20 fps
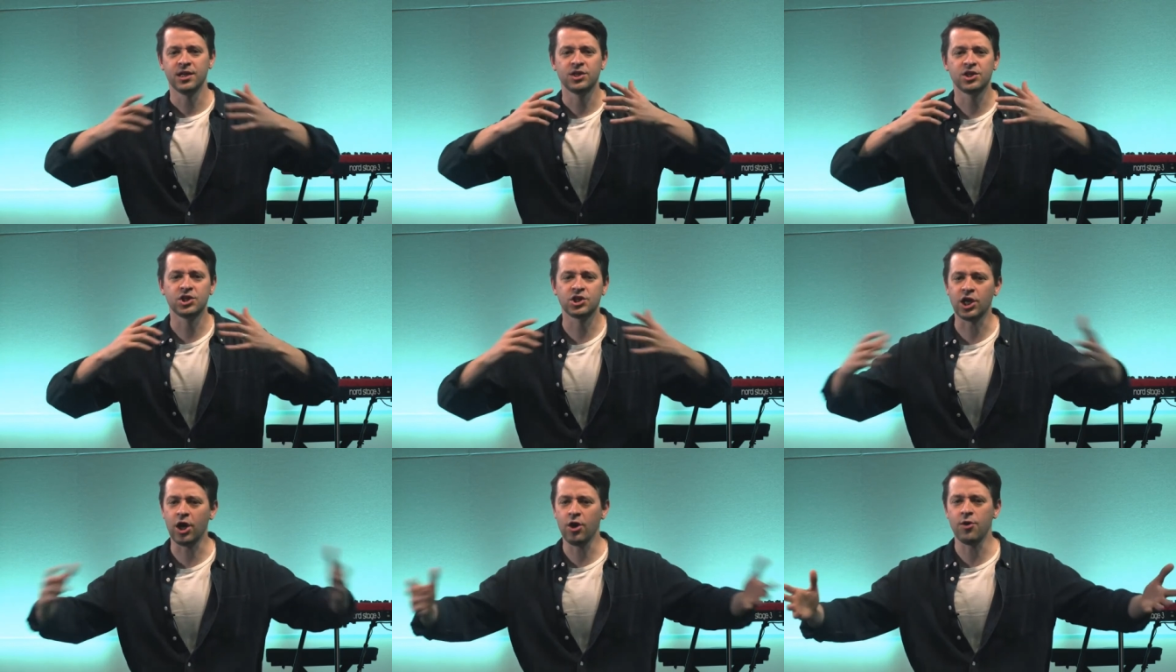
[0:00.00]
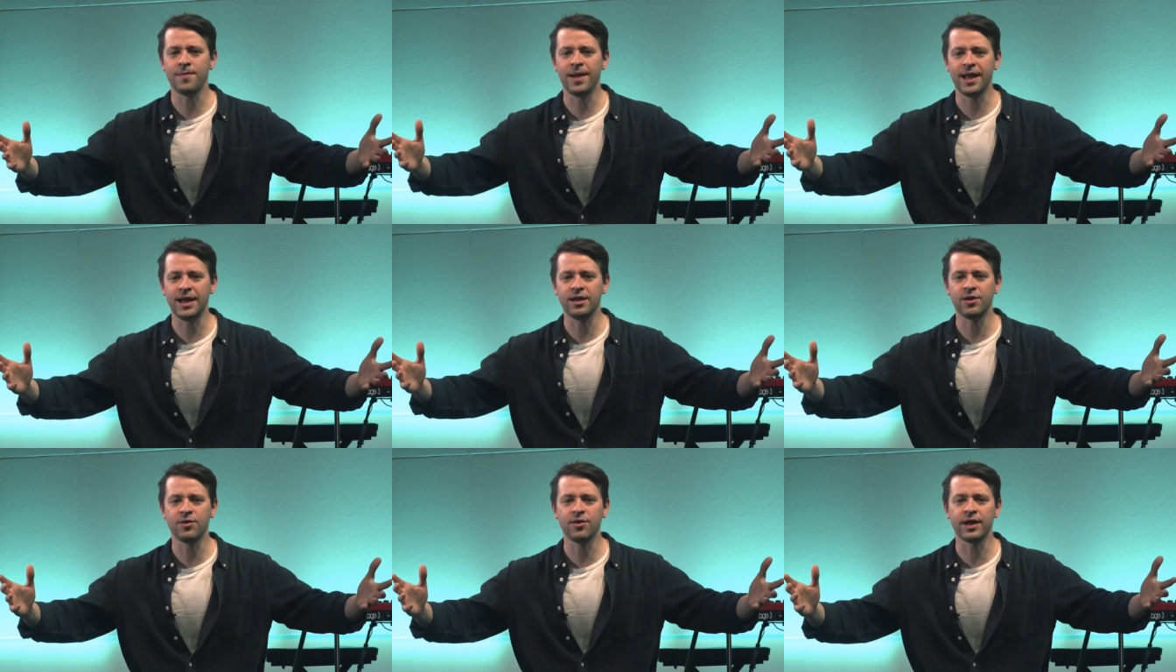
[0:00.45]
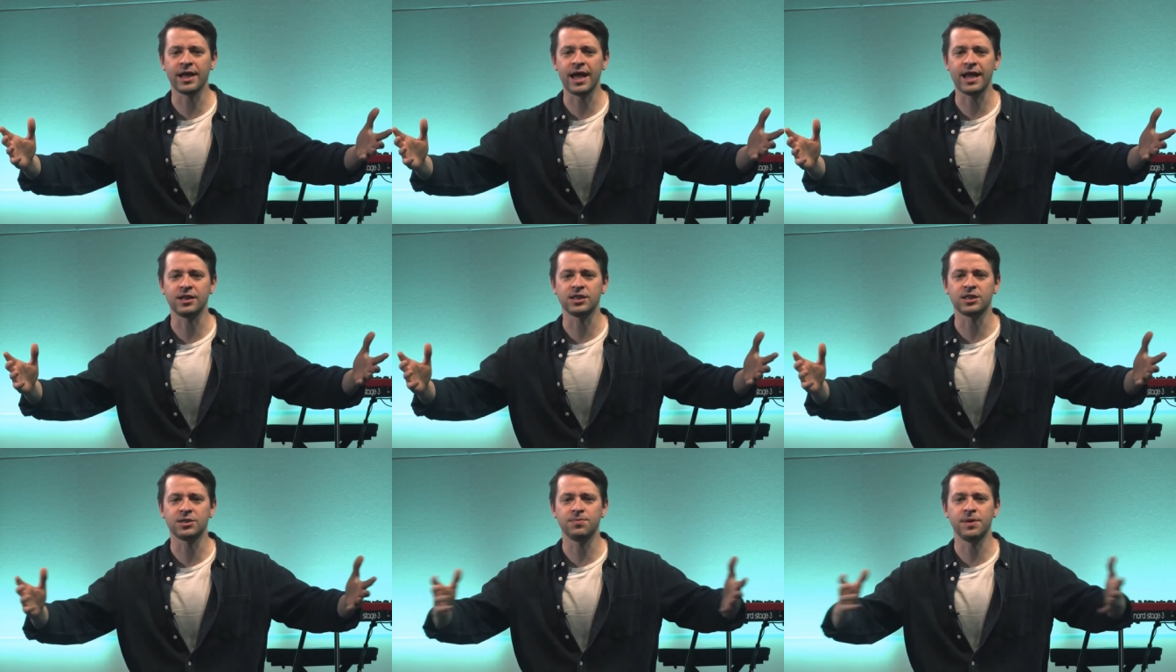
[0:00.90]
So many are
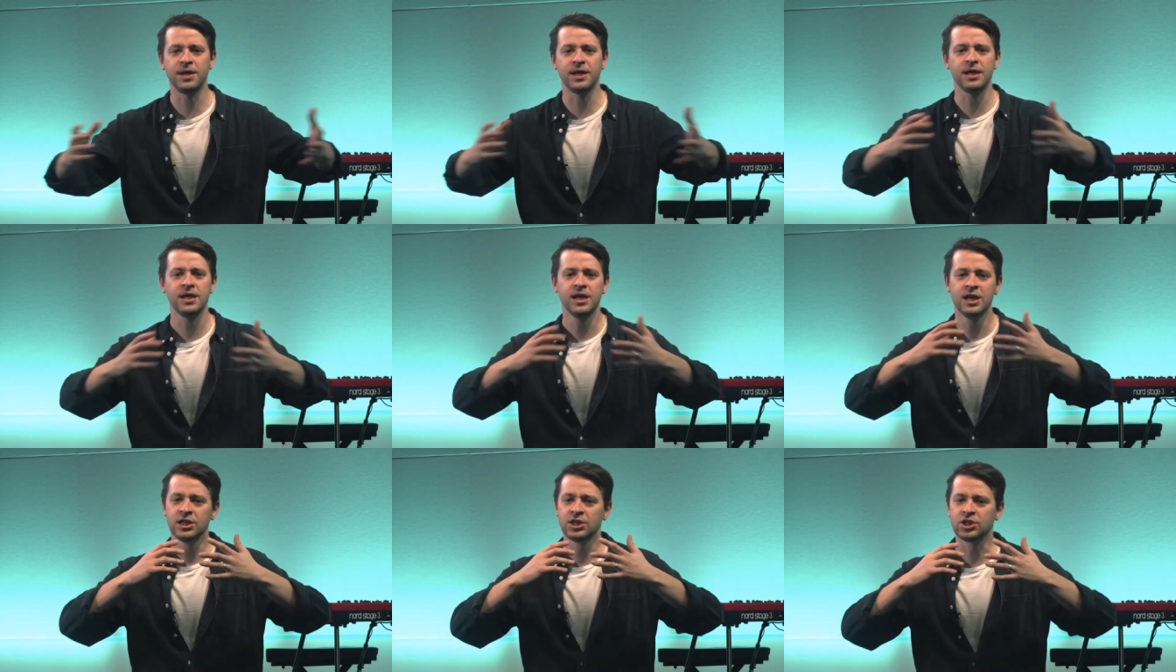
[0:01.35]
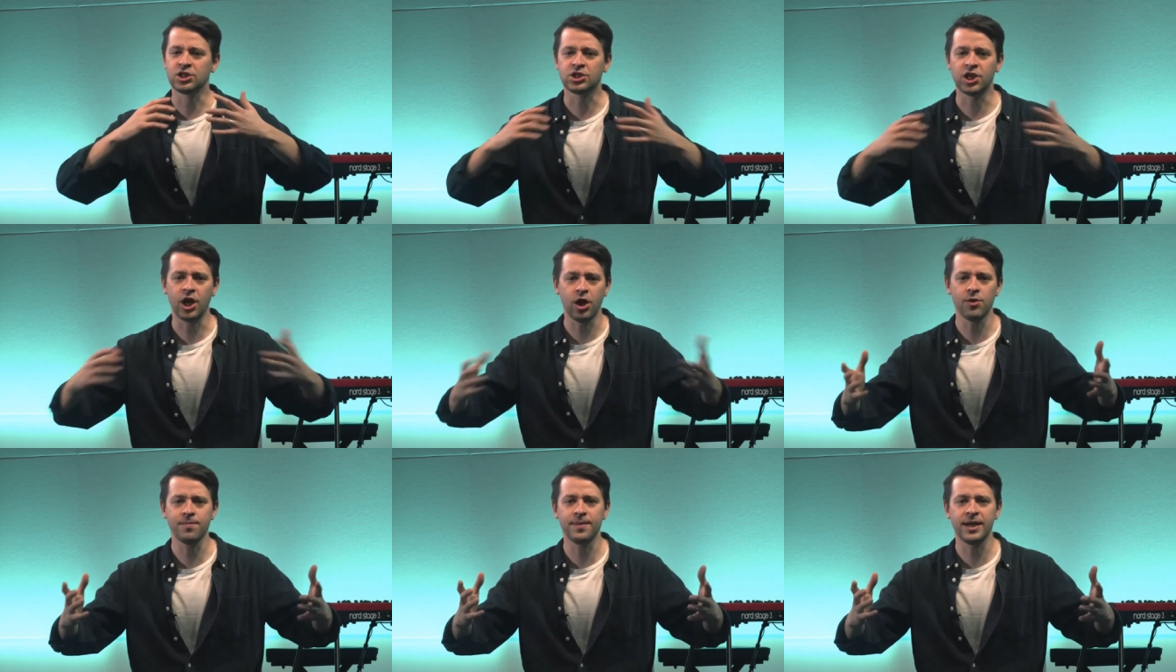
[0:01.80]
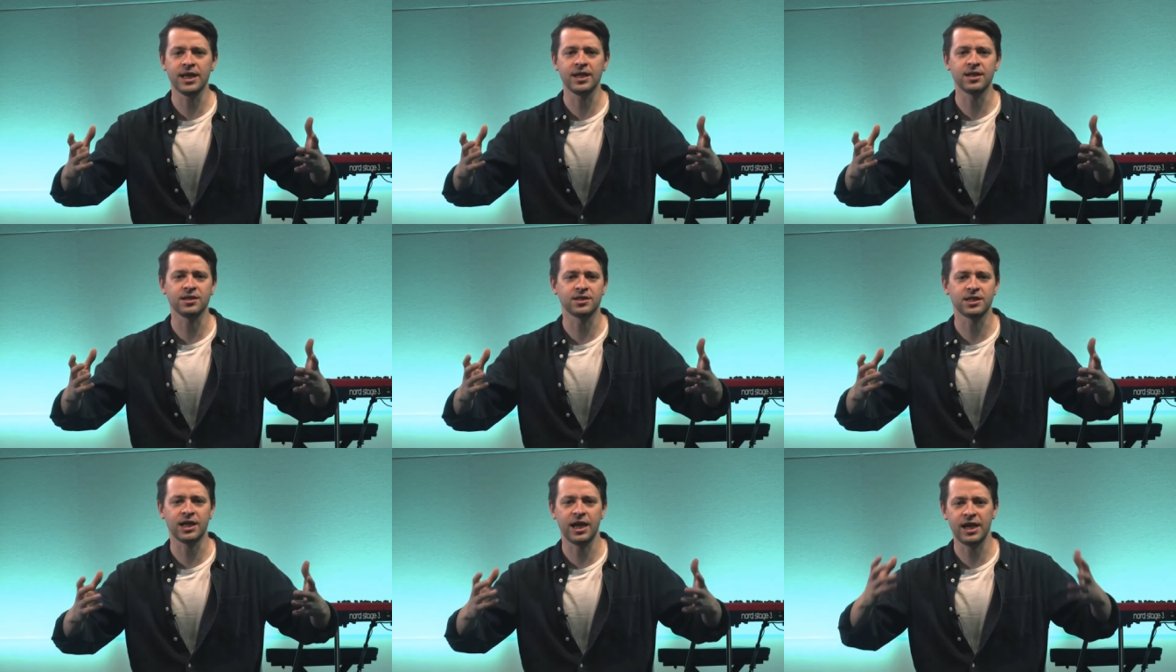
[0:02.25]
against me. So many
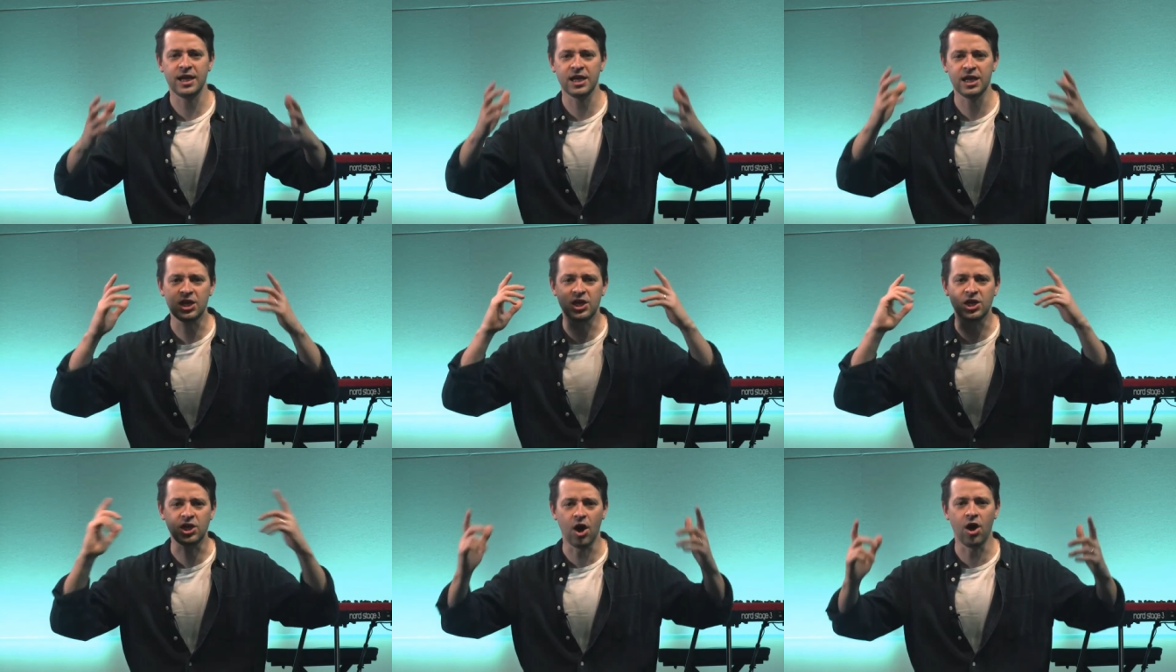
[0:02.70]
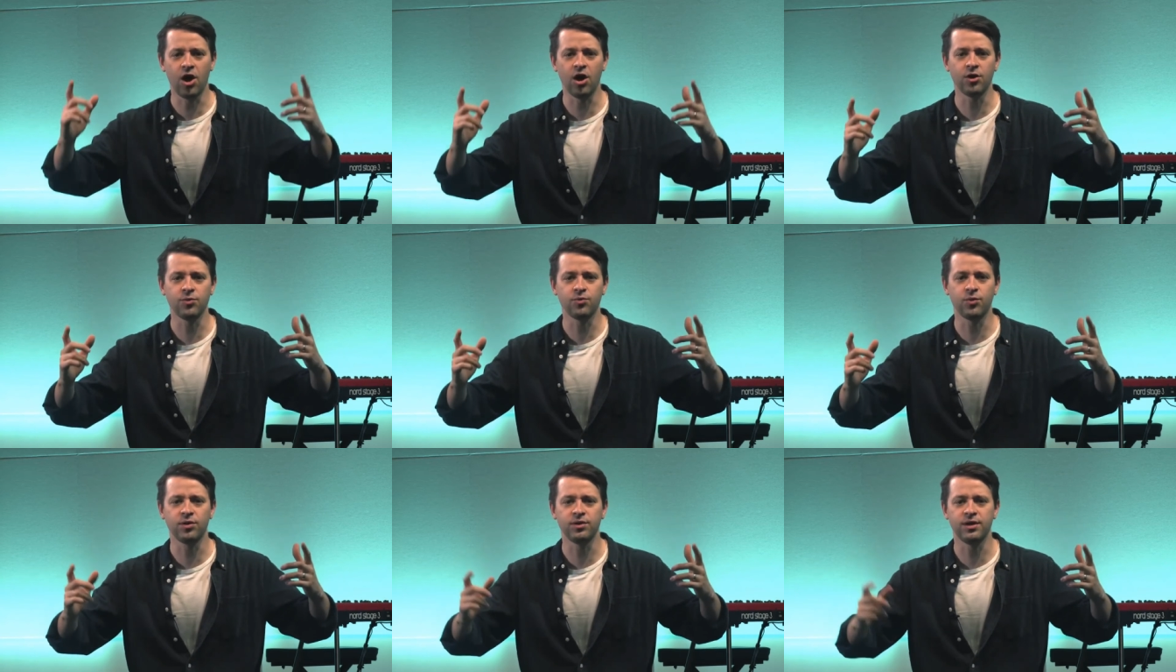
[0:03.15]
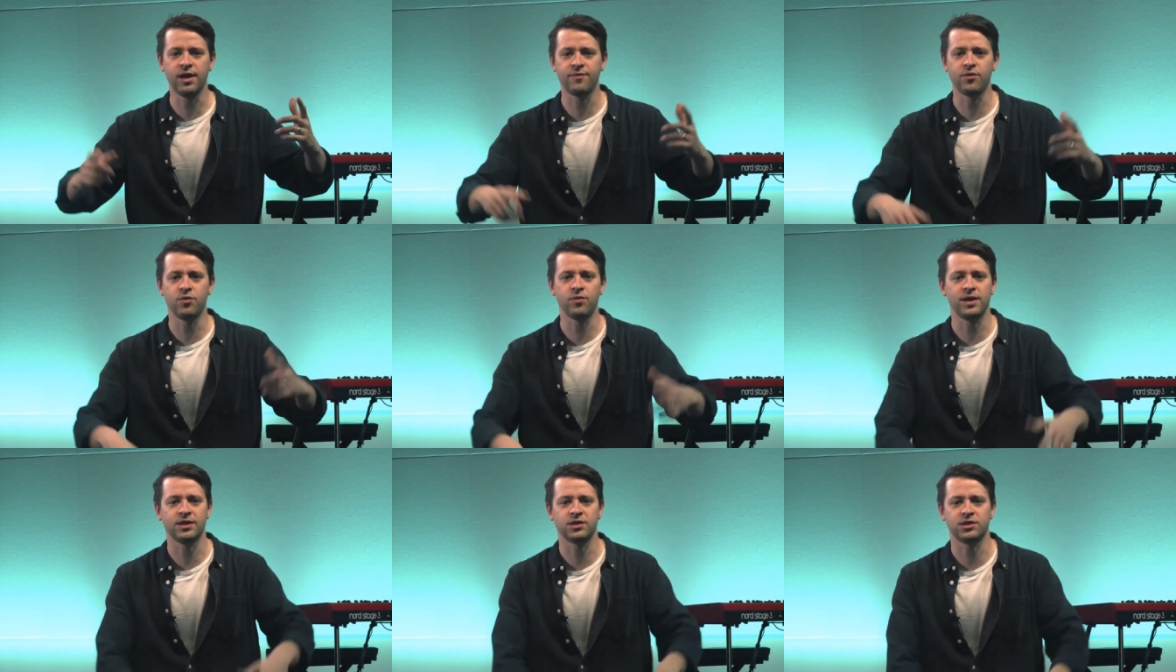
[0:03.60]
are saying, God will never
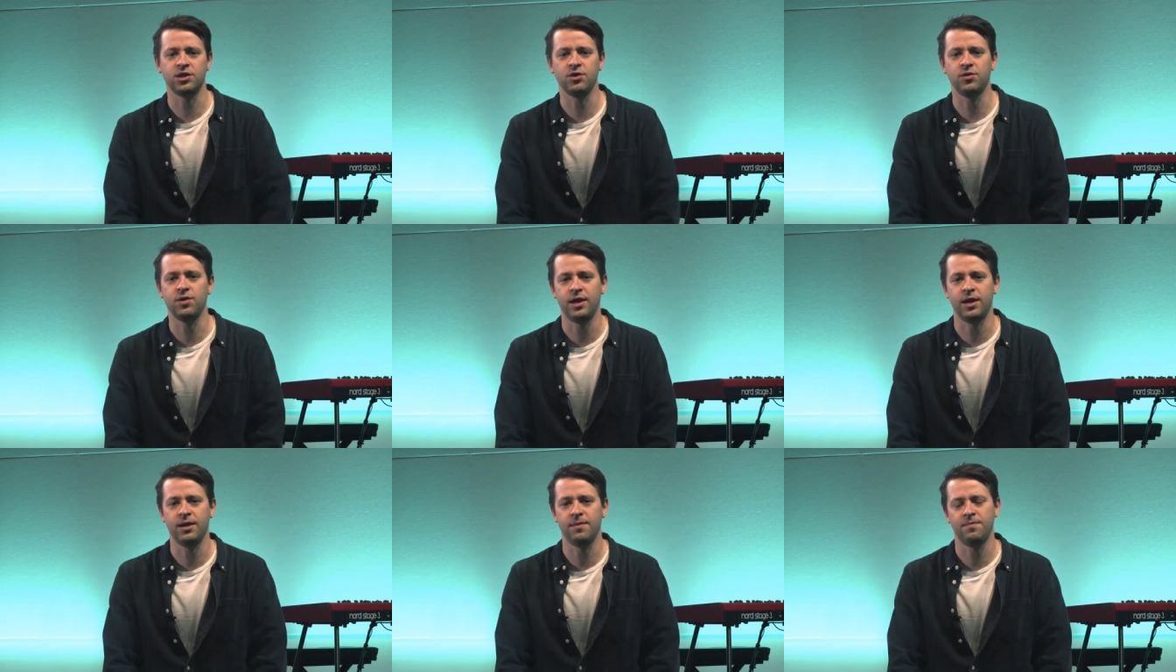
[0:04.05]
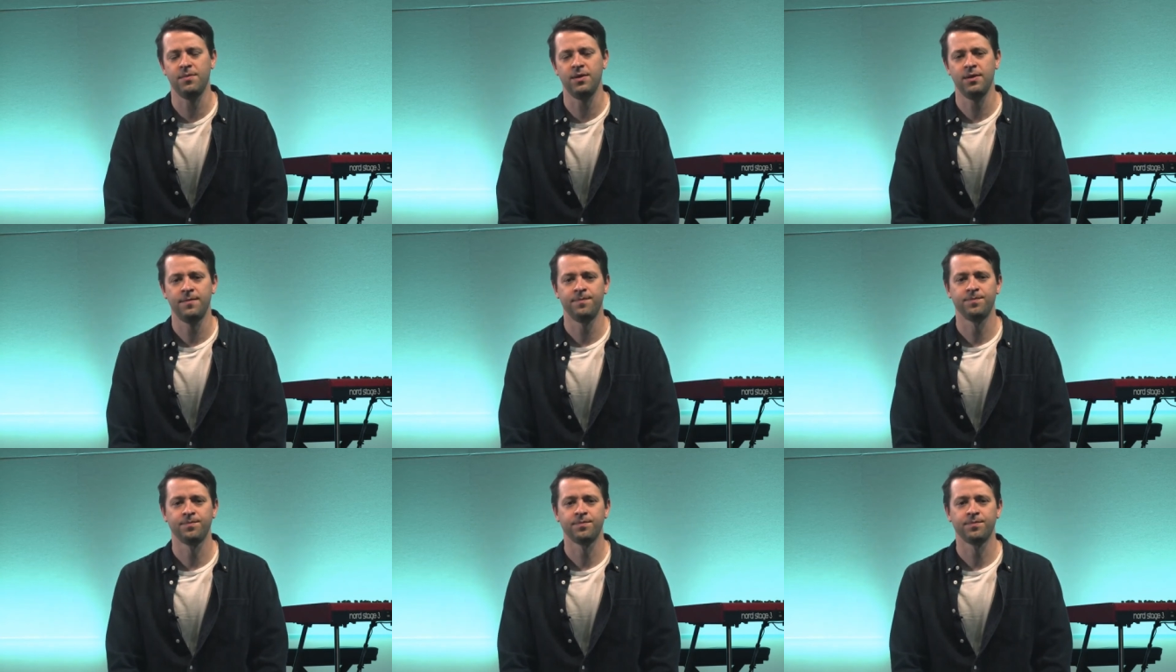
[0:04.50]
rescue him.